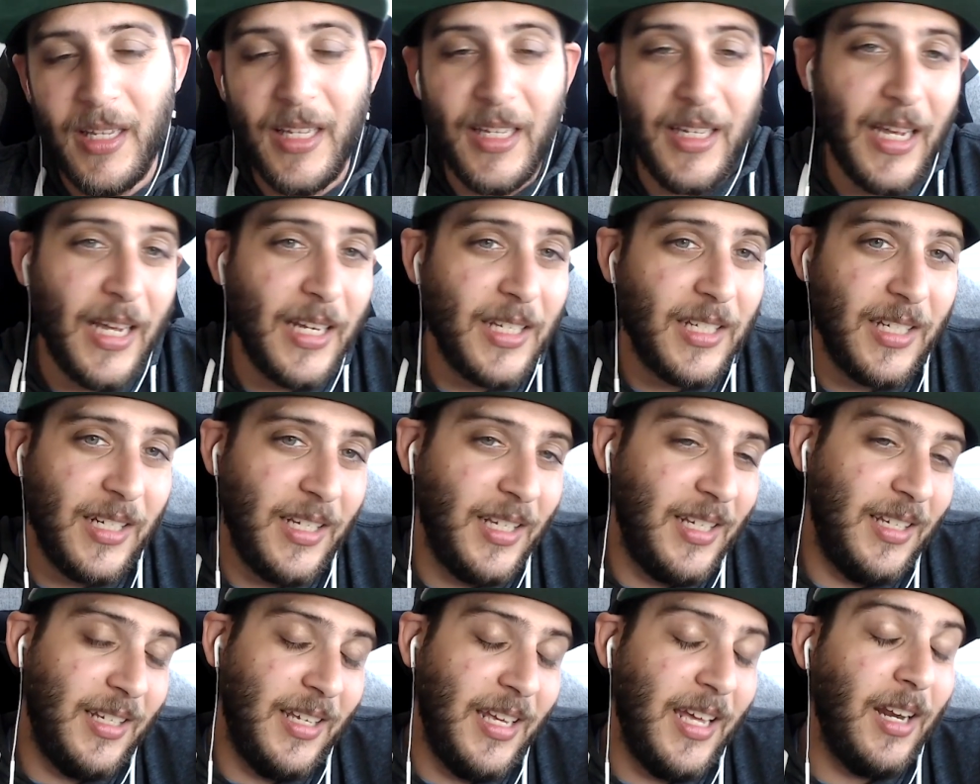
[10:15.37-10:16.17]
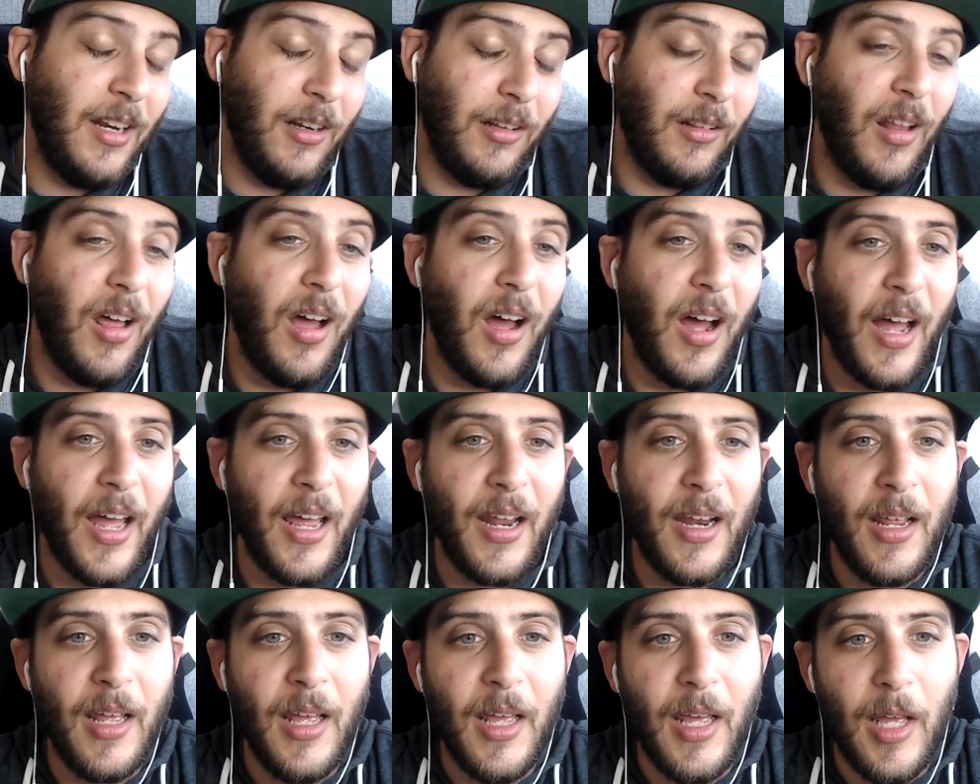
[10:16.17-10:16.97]
He gets hit a
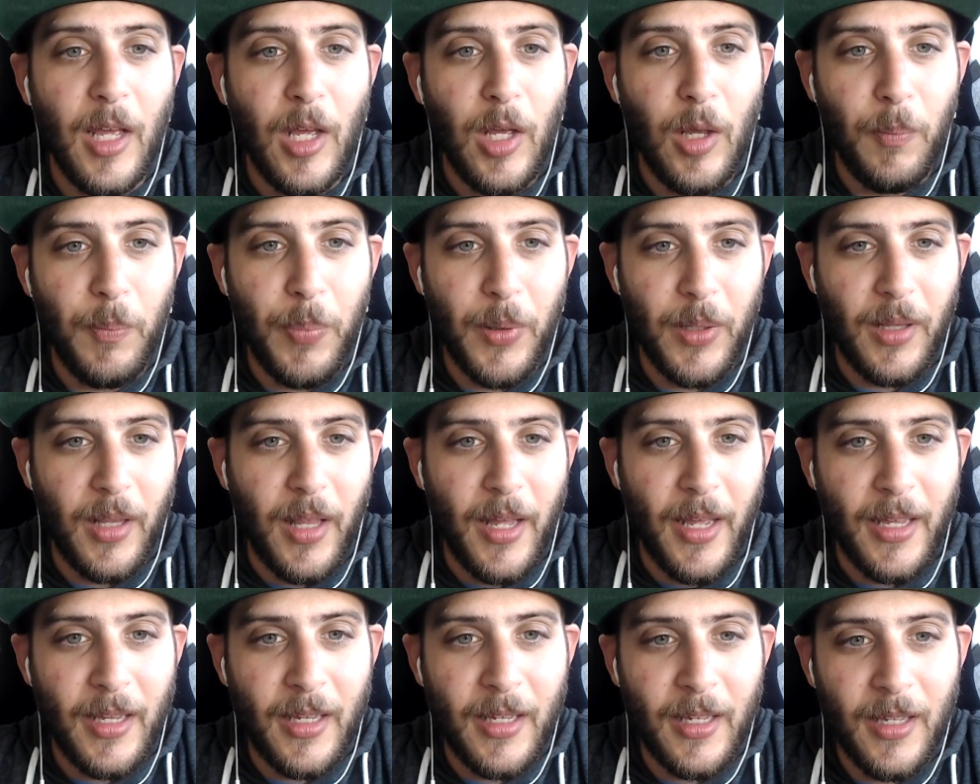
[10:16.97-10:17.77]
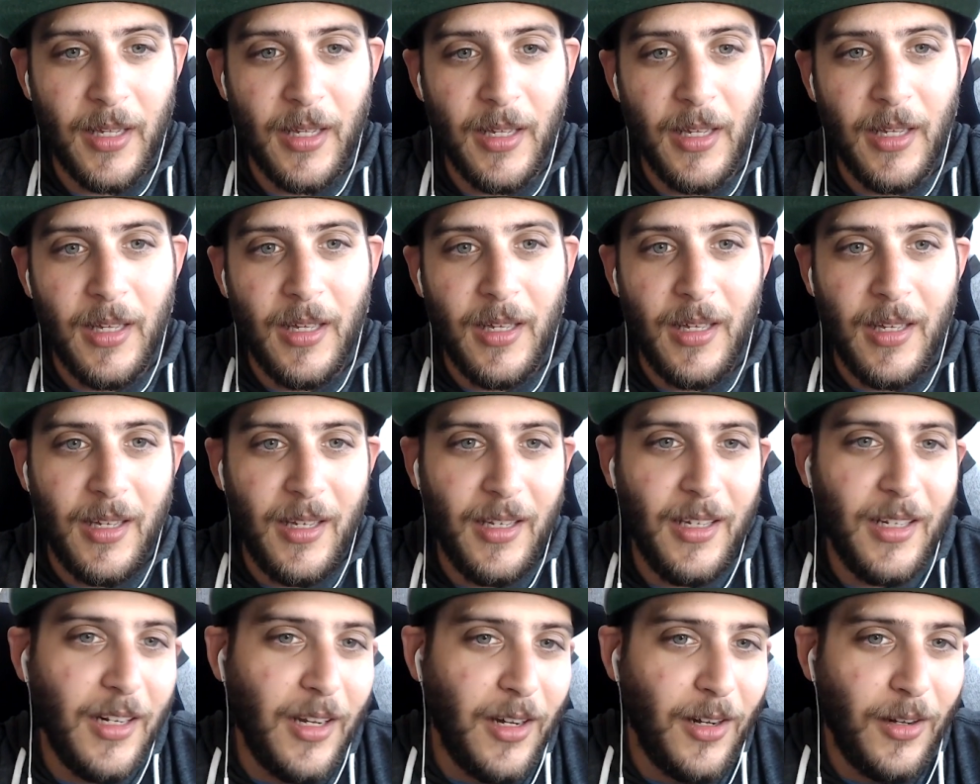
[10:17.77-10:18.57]
lot, but, like,
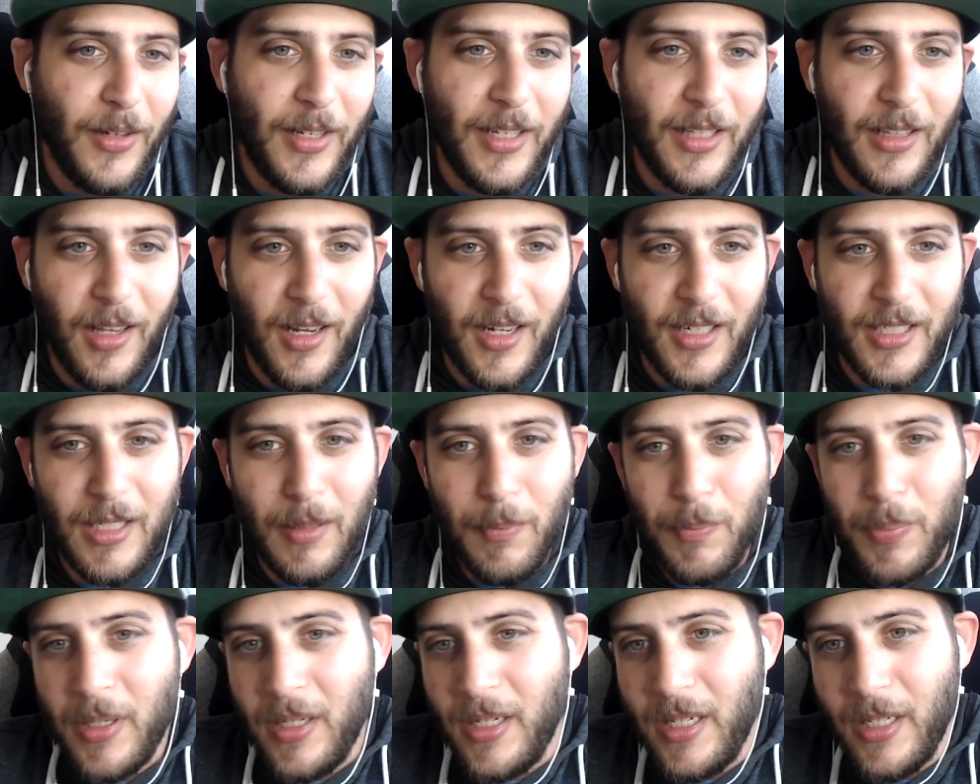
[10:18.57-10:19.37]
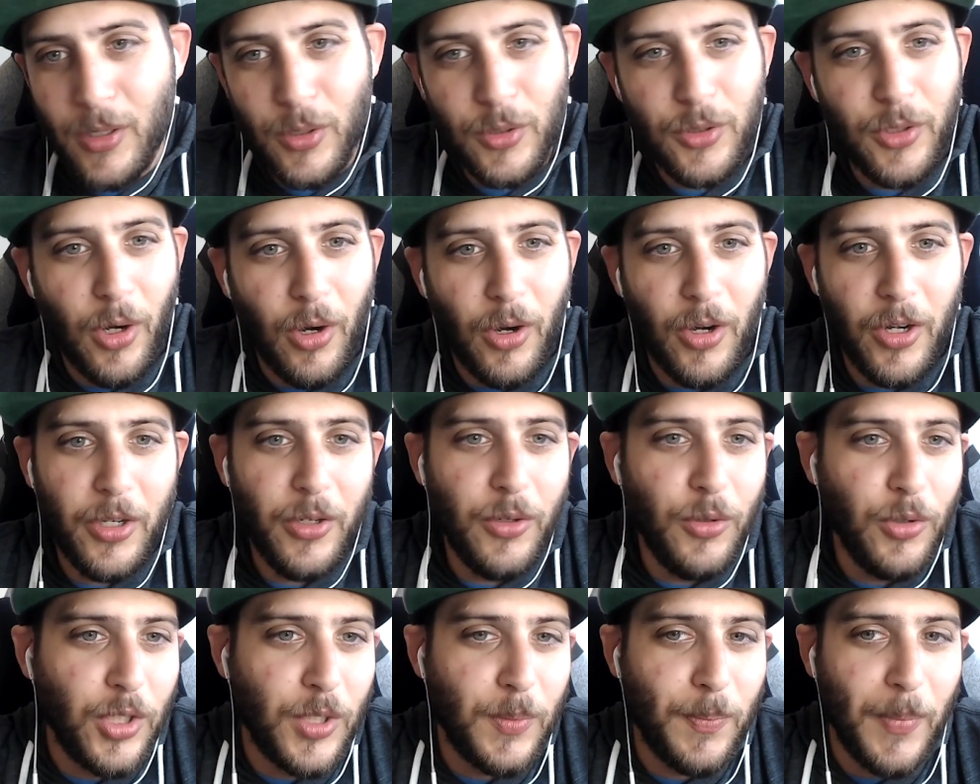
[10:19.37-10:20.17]
you know, he lost to Benil
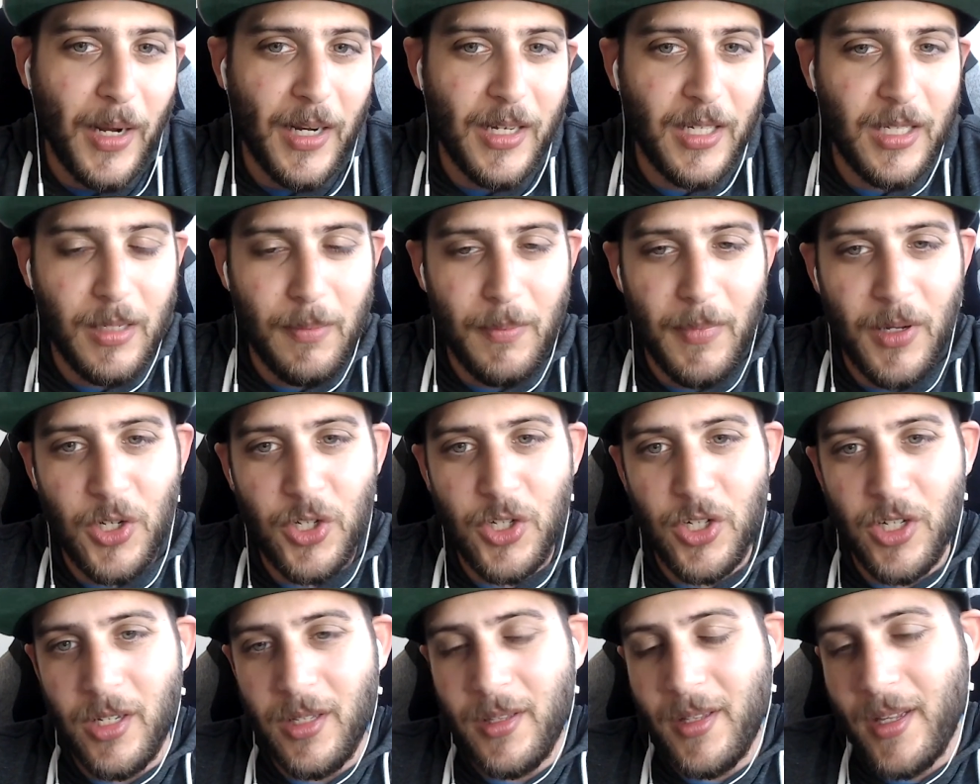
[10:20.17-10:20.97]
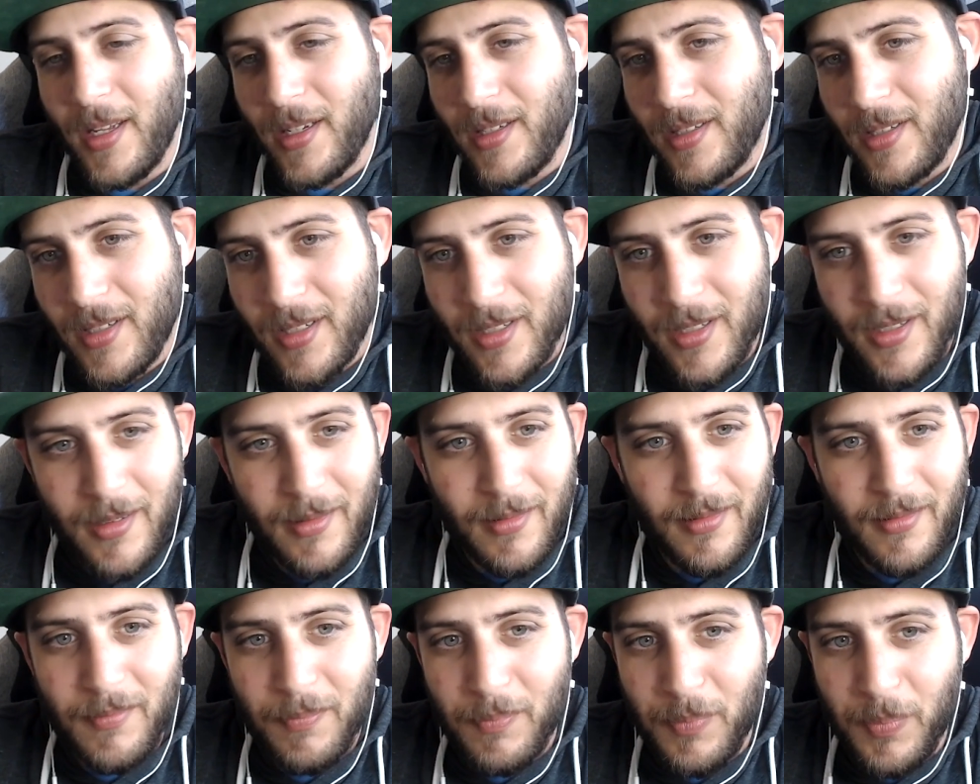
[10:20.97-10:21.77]
Dariush by submission.
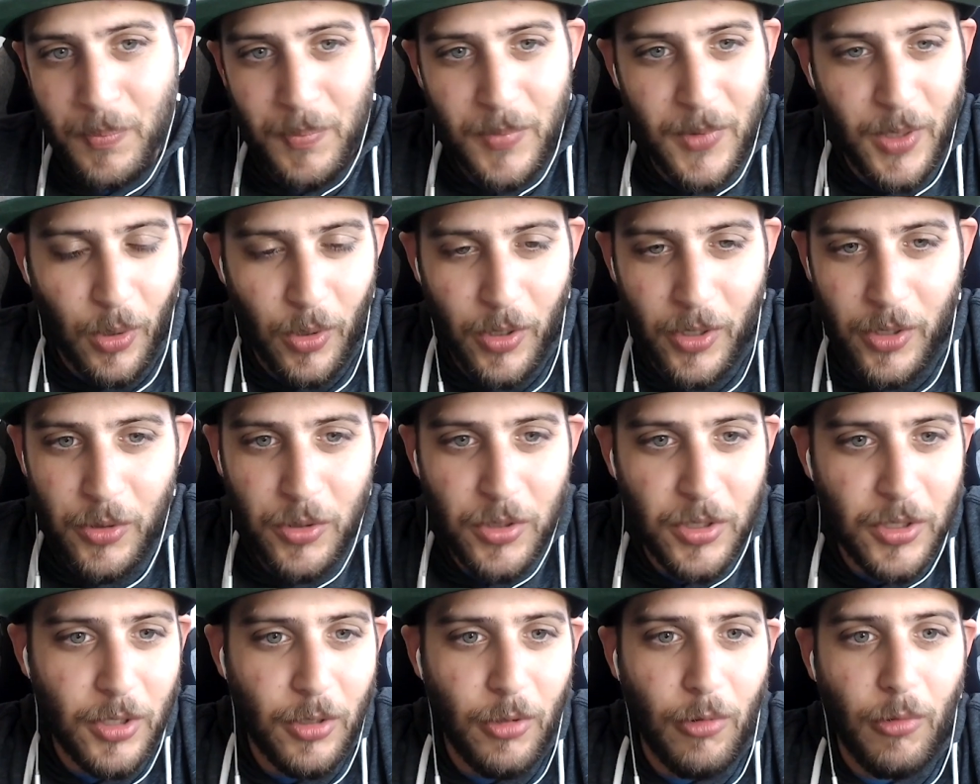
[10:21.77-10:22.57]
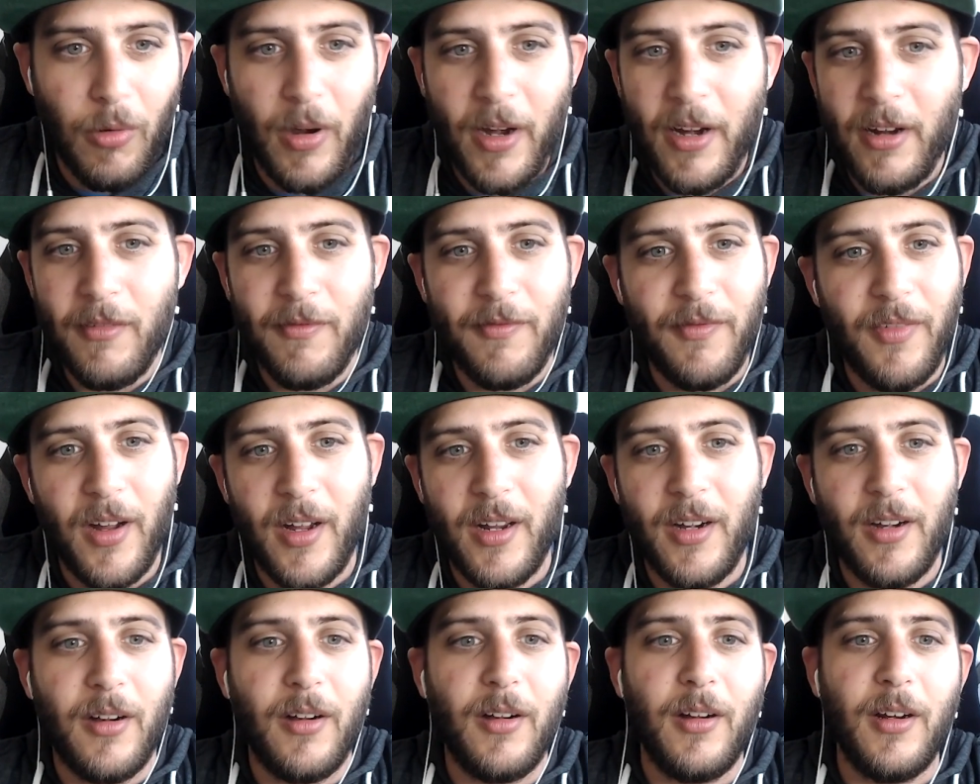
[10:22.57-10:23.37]
That's Dariush is a great
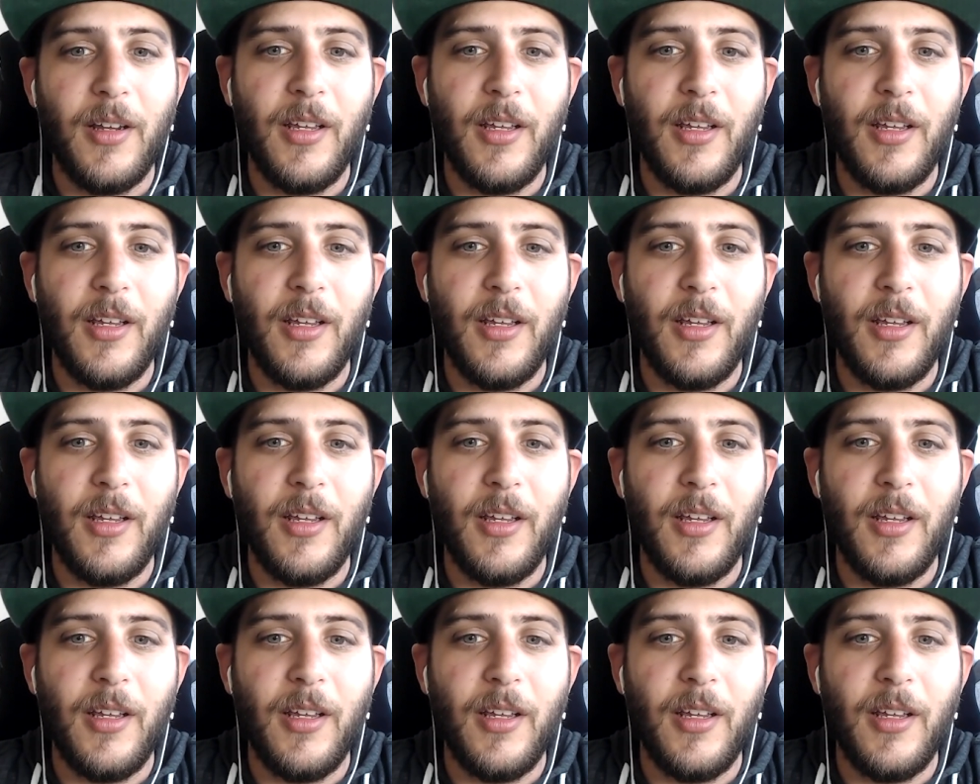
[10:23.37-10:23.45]
fighter.